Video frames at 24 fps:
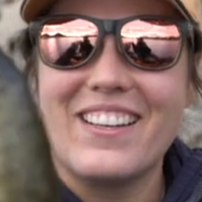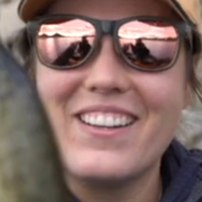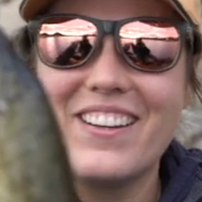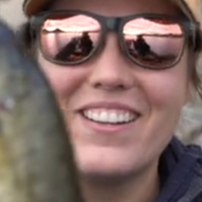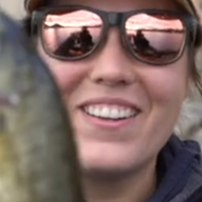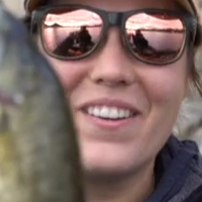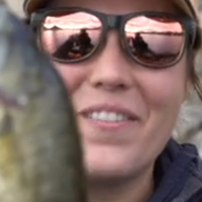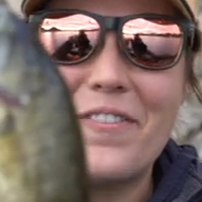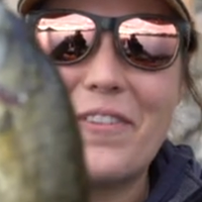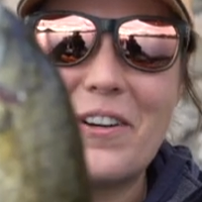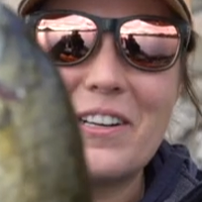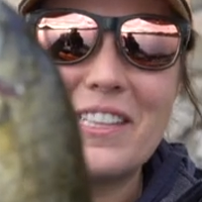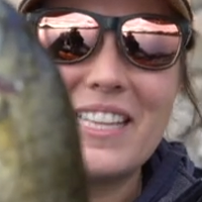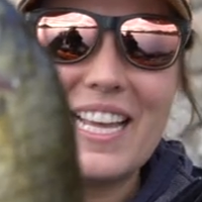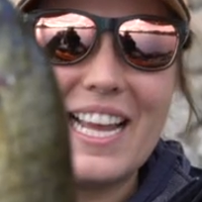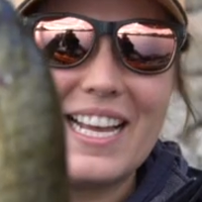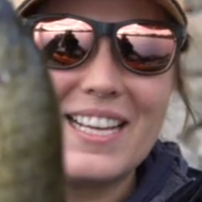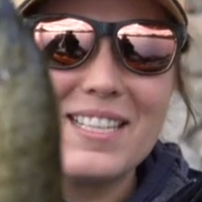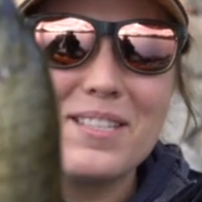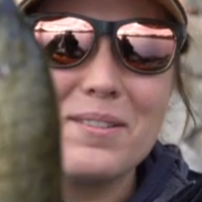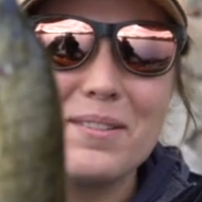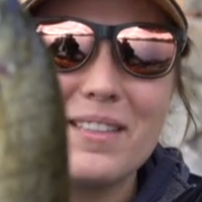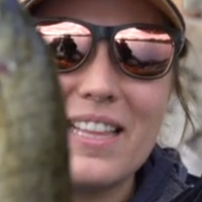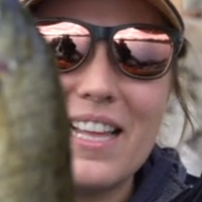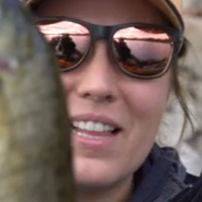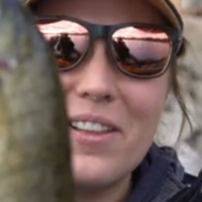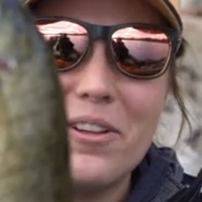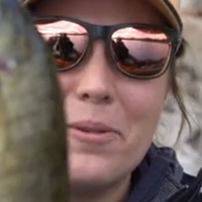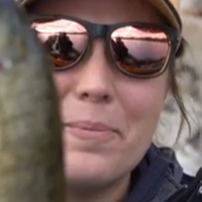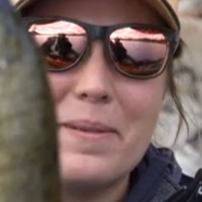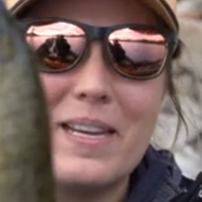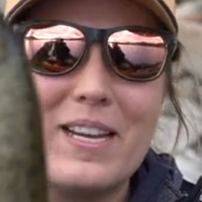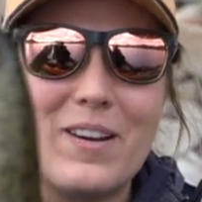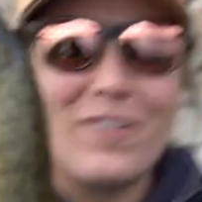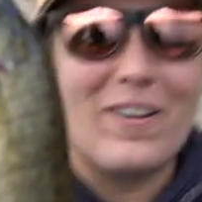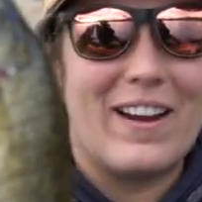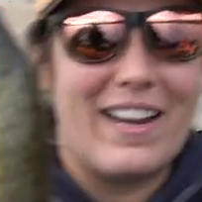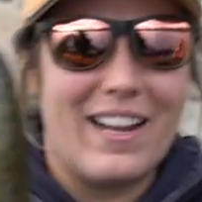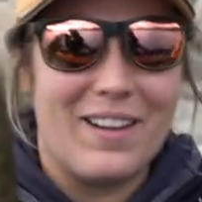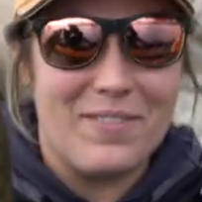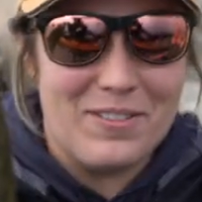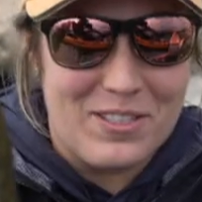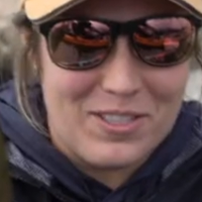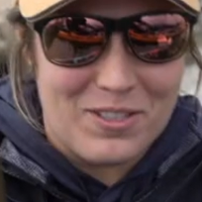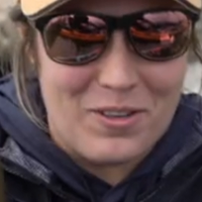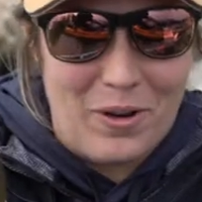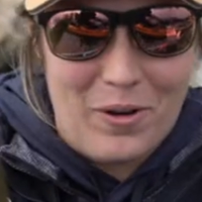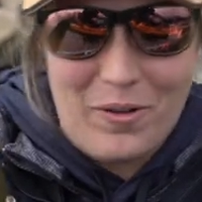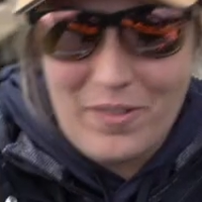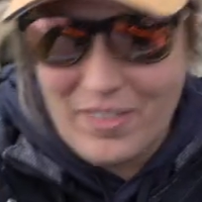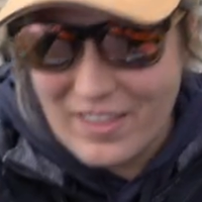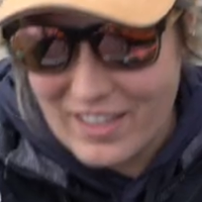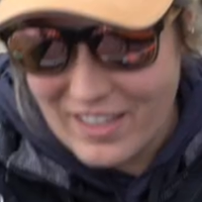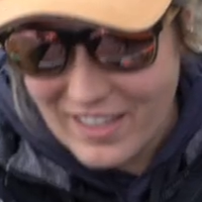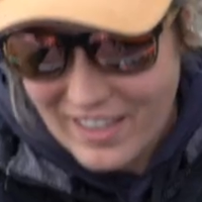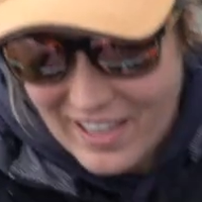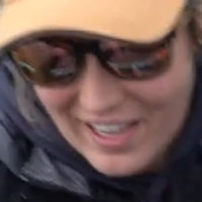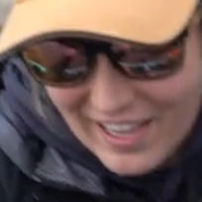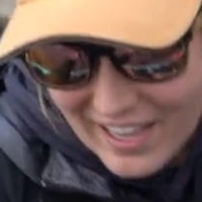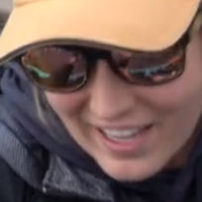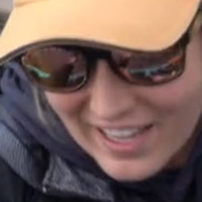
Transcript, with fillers: third or fourth cast with that little mini crank. I was throwing the,